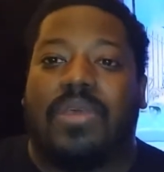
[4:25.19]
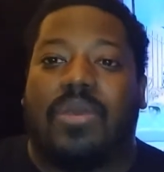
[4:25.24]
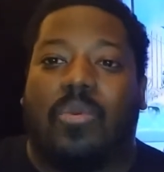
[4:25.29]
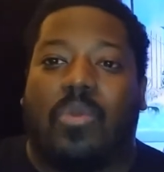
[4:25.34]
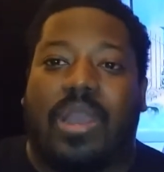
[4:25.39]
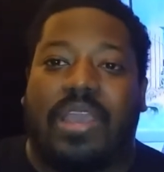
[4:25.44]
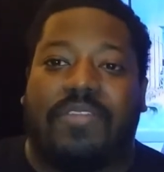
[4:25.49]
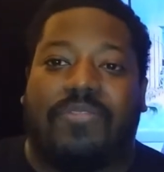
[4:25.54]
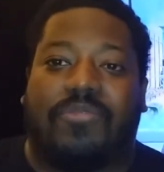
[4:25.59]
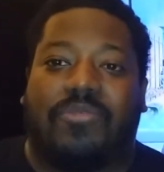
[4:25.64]
The
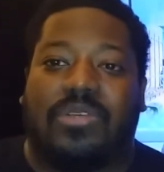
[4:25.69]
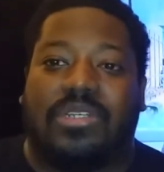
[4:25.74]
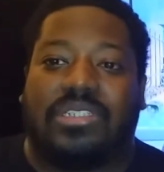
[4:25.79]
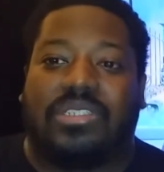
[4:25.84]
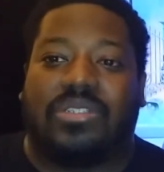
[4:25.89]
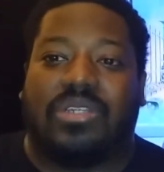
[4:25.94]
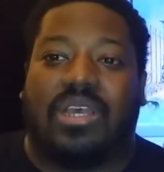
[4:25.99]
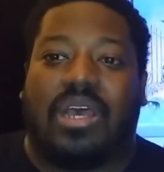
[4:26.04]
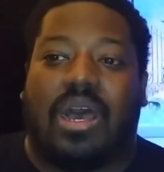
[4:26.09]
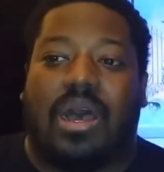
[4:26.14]
wife
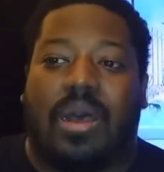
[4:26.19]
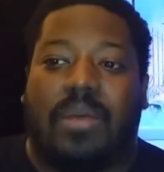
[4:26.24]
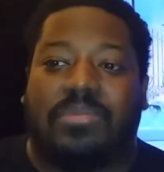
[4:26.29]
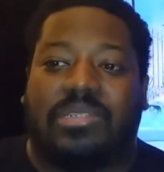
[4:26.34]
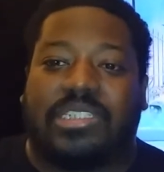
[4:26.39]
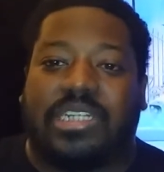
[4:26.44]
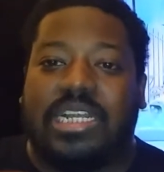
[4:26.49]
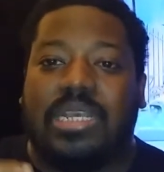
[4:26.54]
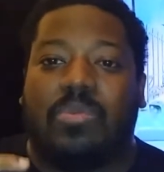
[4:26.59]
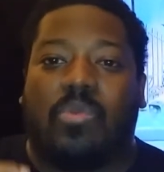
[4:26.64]
was um,
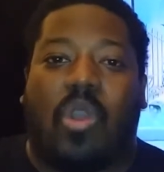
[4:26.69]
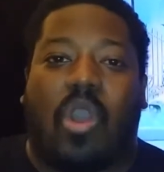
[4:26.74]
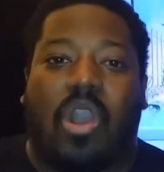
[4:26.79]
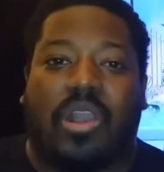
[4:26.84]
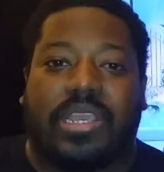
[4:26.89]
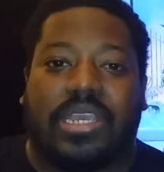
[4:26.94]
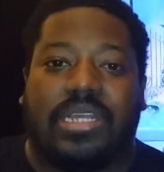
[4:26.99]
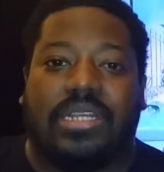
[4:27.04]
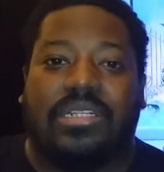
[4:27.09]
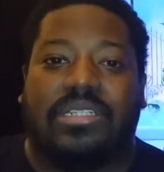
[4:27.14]

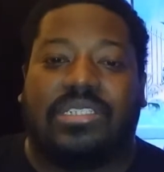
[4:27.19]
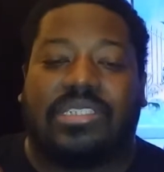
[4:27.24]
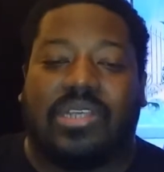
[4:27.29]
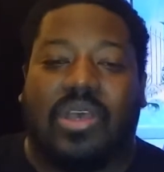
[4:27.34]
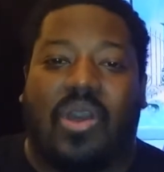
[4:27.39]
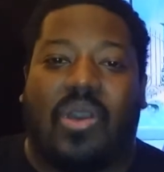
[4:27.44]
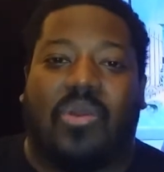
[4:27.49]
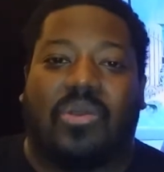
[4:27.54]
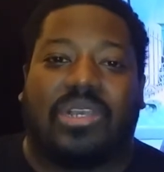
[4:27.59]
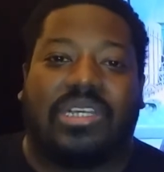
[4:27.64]
sleepwalking,
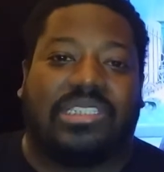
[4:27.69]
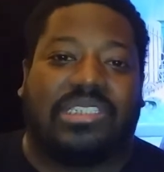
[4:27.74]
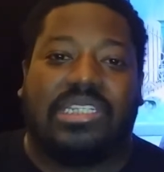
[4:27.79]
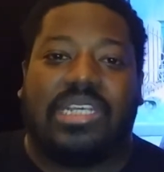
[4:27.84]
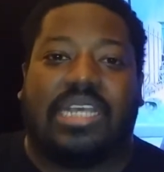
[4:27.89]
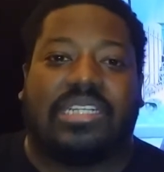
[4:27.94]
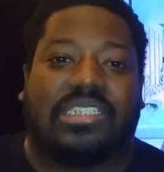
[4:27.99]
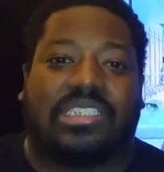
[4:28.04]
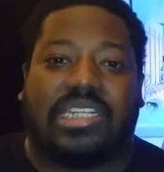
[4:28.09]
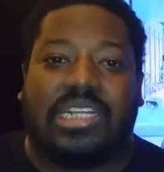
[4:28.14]
so because
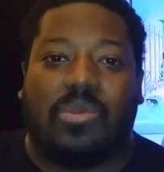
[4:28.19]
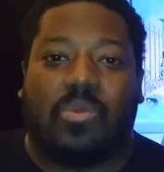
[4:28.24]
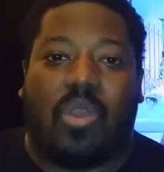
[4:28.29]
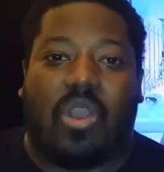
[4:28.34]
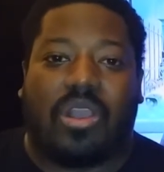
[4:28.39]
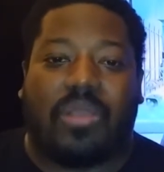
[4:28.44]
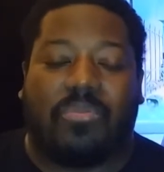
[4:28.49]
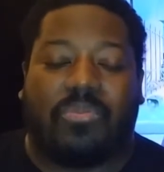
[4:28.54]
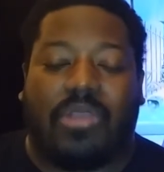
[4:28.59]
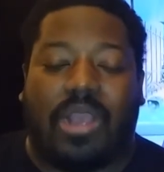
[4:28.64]
she has a
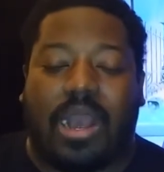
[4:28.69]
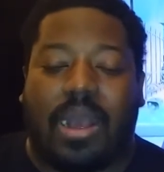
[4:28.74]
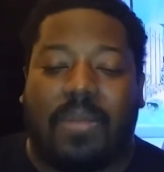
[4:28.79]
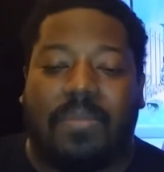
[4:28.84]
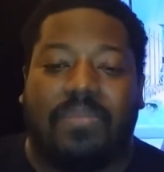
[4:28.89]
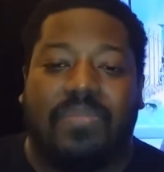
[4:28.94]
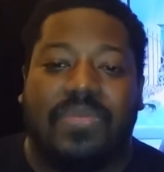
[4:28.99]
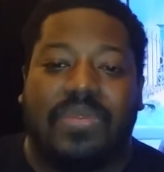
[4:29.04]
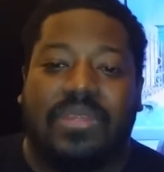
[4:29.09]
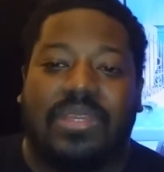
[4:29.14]
sleepwalking
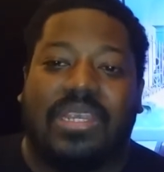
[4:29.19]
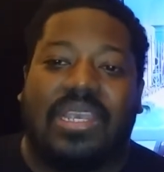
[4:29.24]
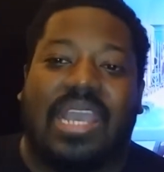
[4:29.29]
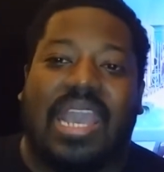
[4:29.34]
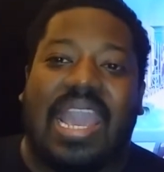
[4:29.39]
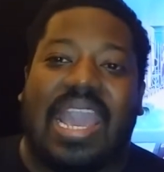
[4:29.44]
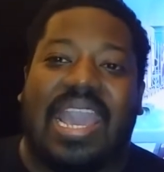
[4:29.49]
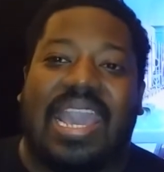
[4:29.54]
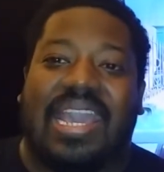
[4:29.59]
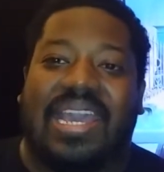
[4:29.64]
problem,
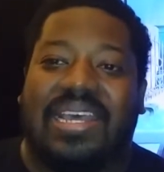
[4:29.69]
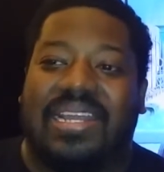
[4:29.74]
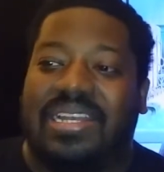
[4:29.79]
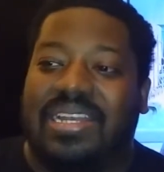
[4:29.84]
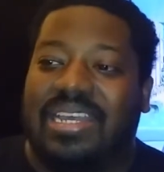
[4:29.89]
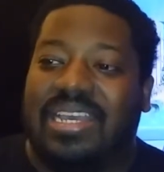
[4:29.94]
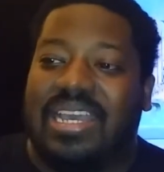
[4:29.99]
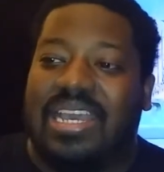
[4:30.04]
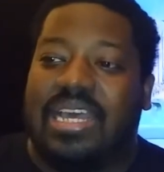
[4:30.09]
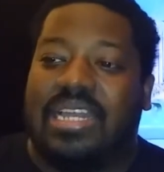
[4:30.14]

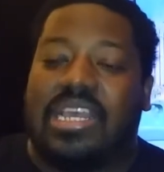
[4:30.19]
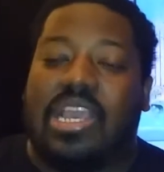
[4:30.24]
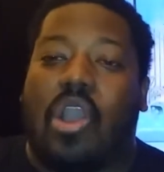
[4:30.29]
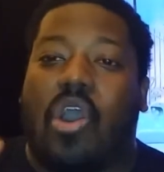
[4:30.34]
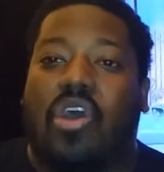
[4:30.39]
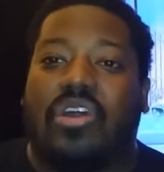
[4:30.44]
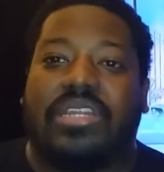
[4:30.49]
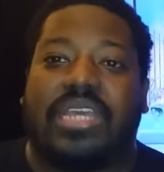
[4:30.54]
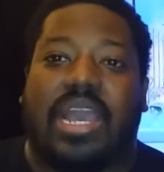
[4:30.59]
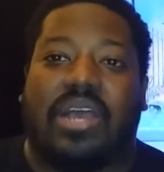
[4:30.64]
and they
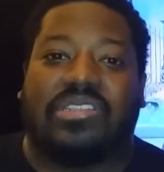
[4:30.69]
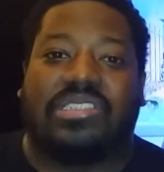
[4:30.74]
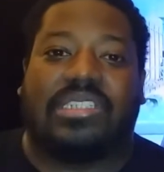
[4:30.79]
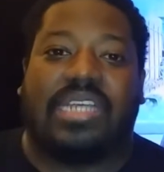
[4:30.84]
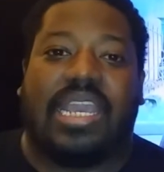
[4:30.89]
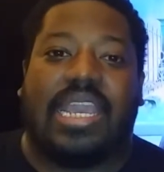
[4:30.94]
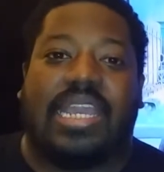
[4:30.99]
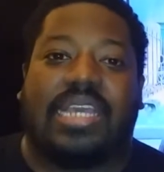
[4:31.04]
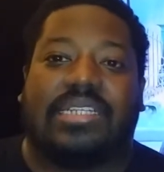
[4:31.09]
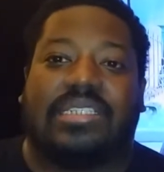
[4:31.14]
all
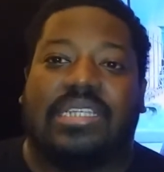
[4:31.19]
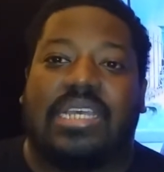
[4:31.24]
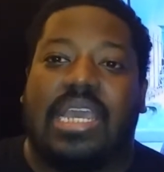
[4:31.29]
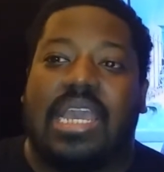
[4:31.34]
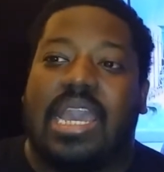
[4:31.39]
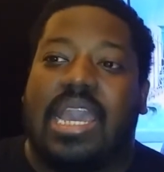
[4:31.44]
downstairs